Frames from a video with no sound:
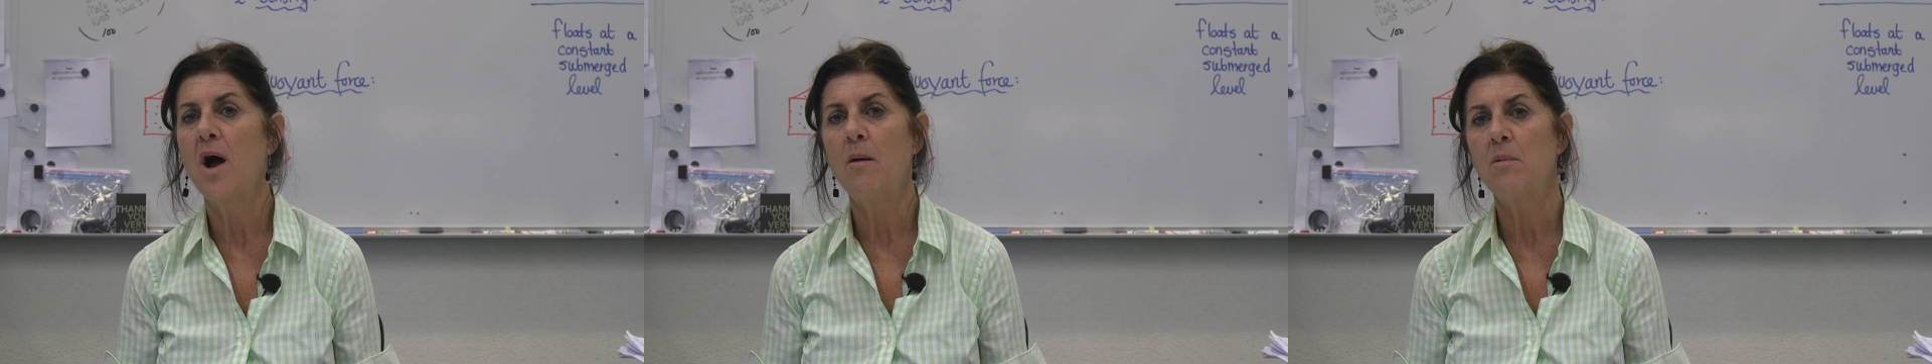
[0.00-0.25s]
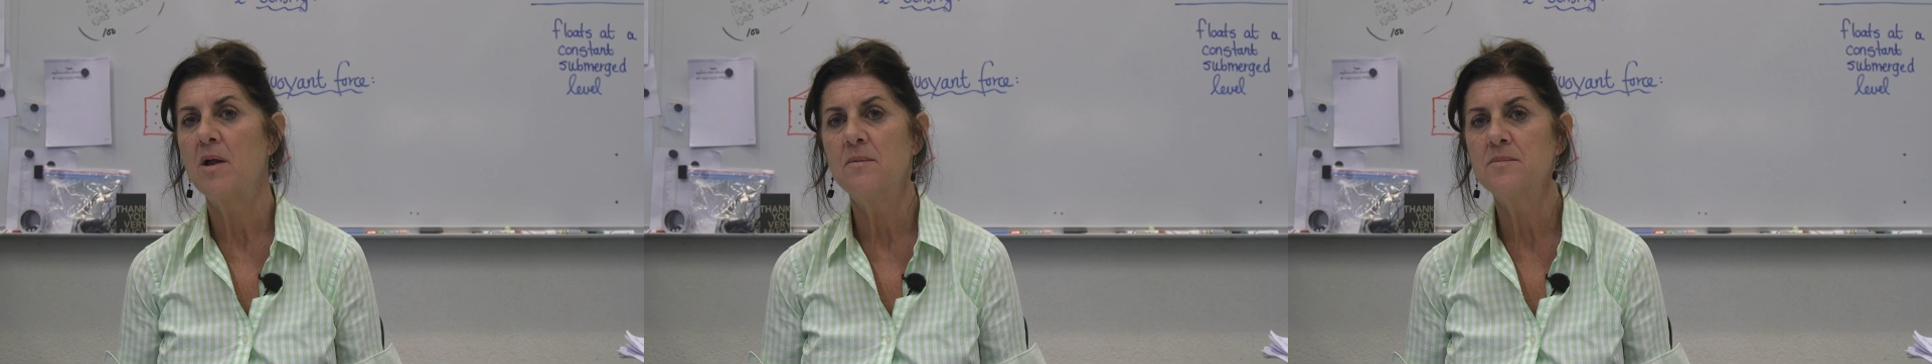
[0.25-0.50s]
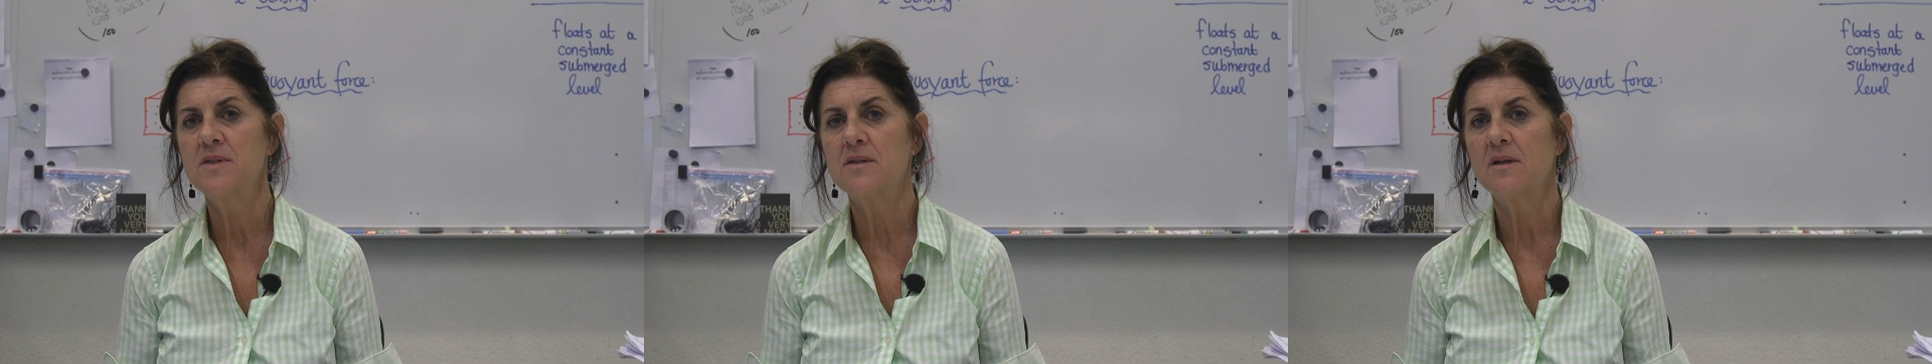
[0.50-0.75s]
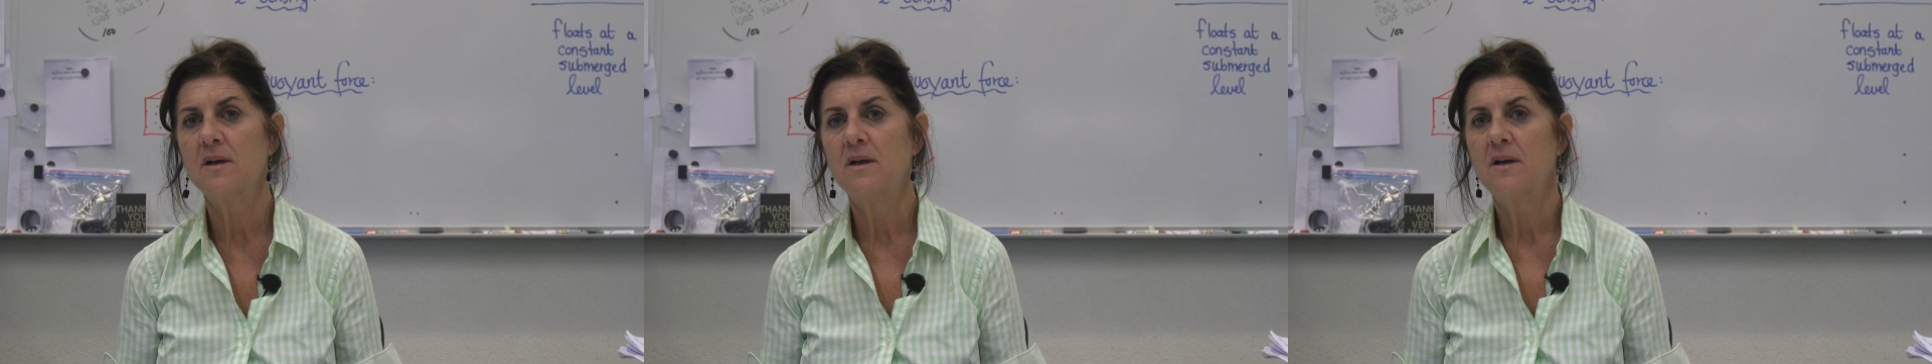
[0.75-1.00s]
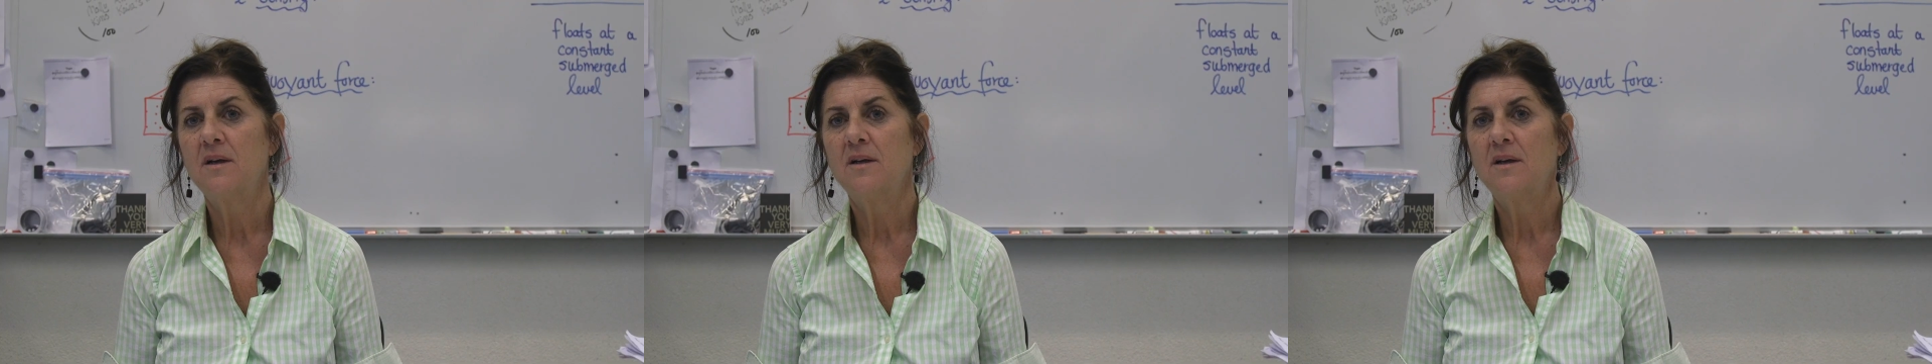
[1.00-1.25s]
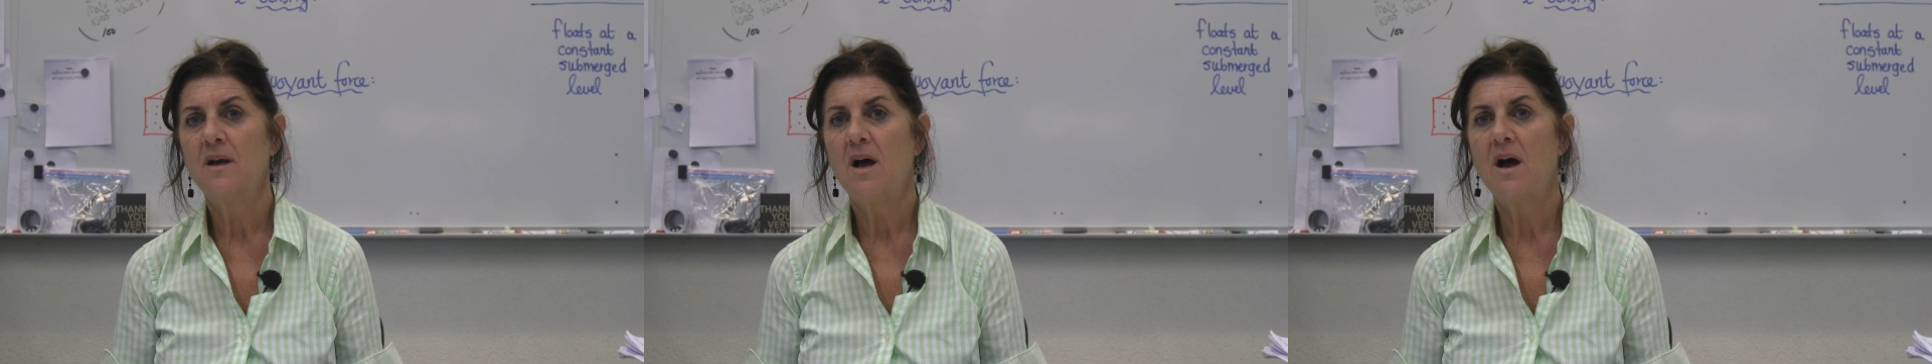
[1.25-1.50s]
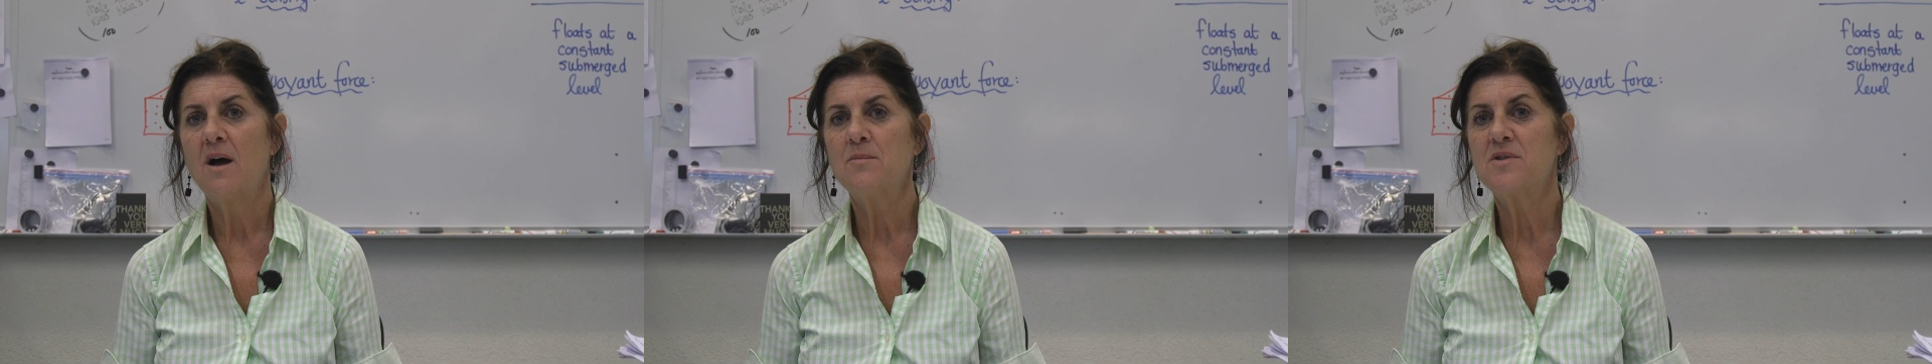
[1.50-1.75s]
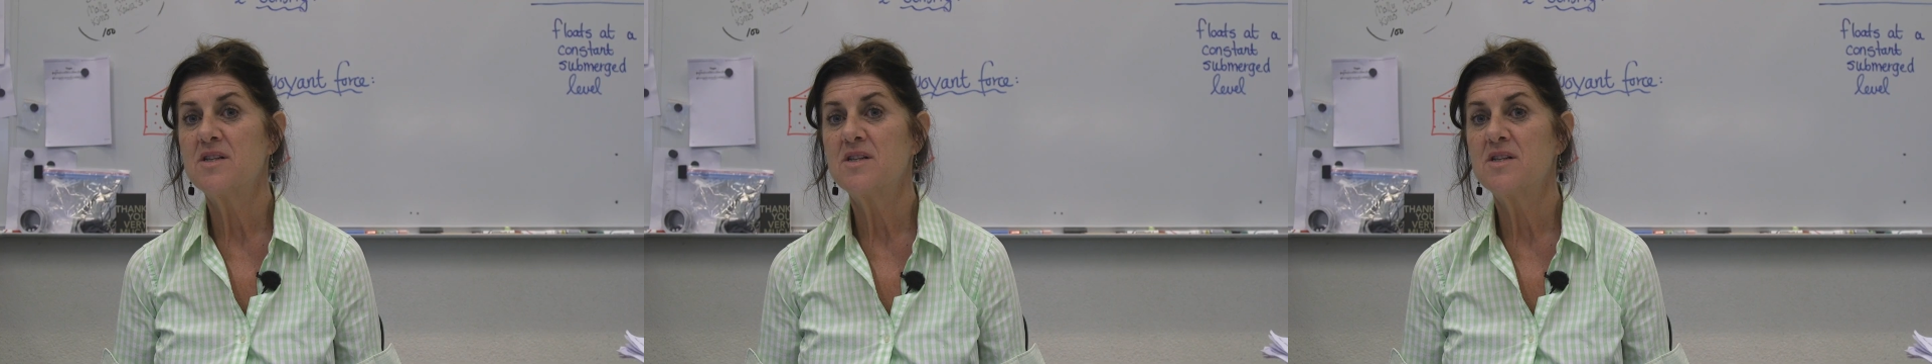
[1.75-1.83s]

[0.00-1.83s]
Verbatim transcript: problems um,